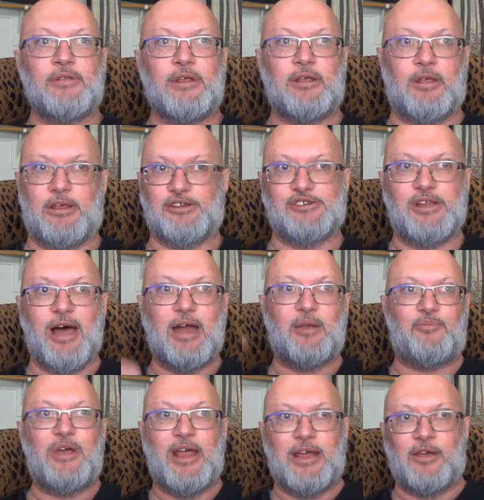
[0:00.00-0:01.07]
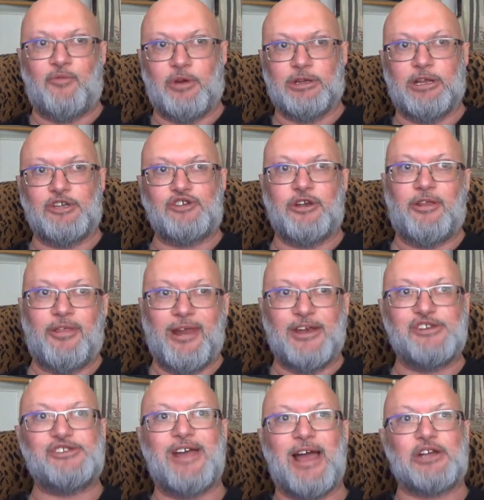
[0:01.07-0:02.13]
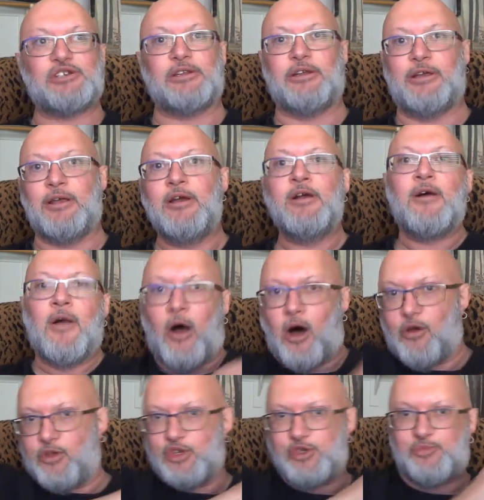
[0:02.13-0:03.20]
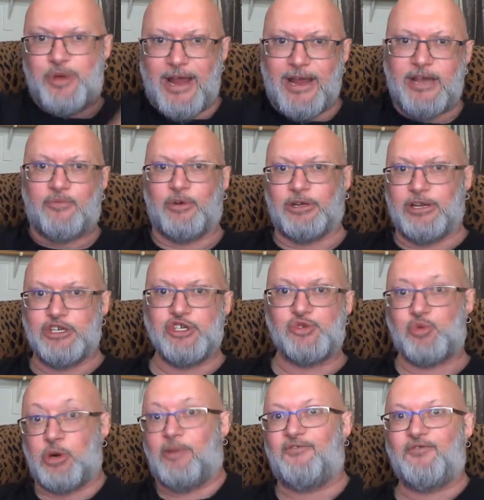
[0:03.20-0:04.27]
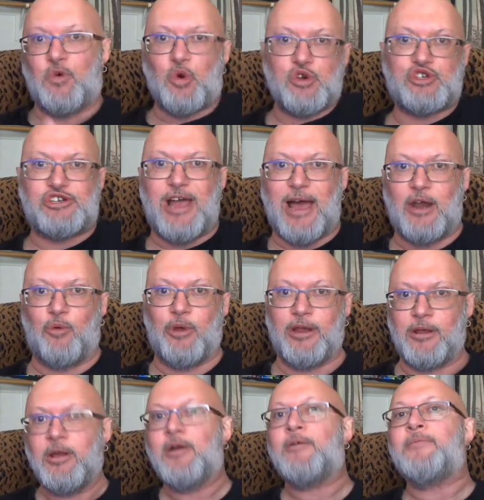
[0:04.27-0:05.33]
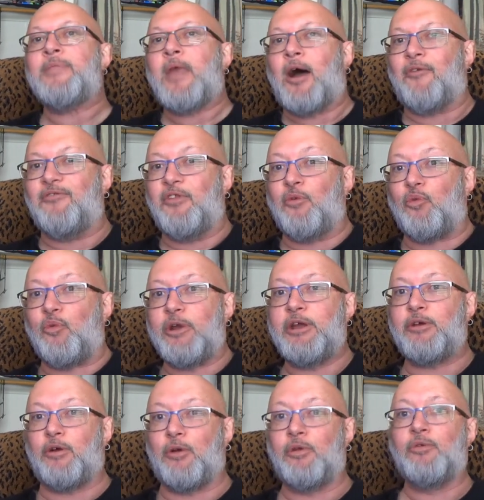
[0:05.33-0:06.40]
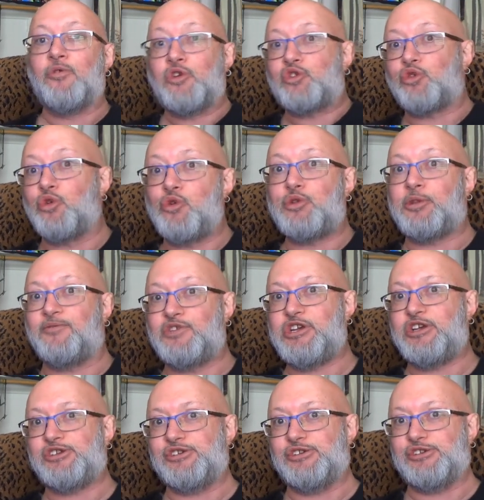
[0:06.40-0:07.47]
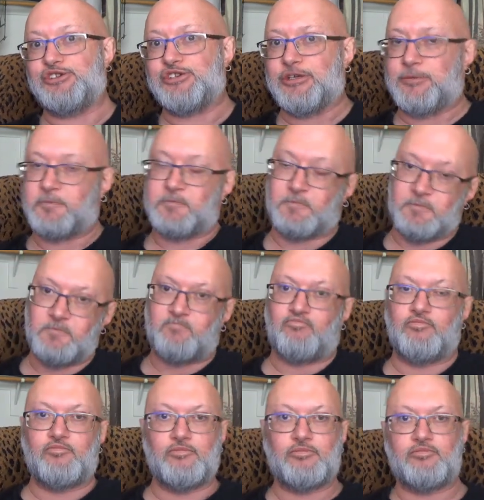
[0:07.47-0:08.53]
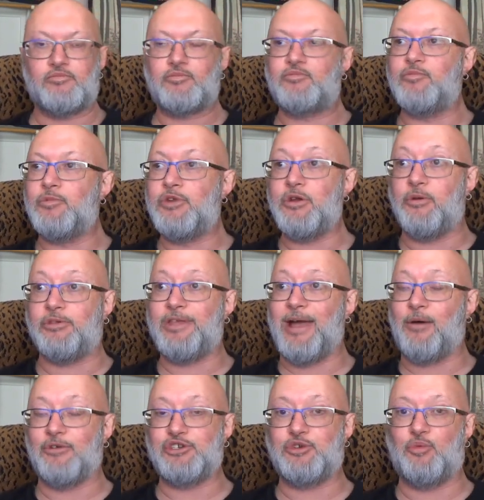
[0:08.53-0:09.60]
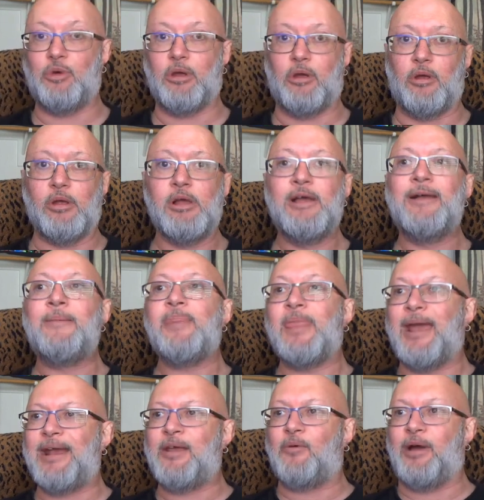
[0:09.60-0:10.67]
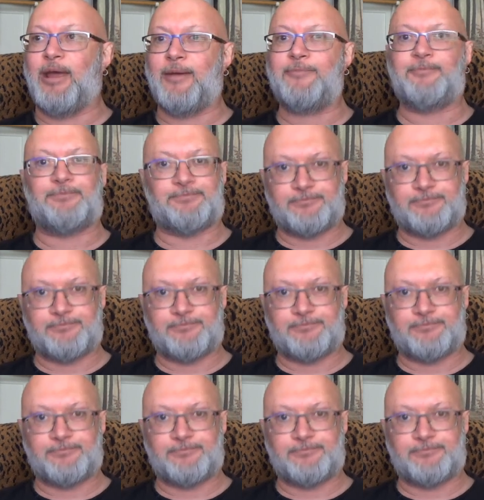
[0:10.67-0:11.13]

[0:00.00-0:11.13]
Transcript: is not a pagan religion, and that it's actually, all those pagan religions were a foreshadowing of the real truth of Jesus. Do with that what you will. Anyway,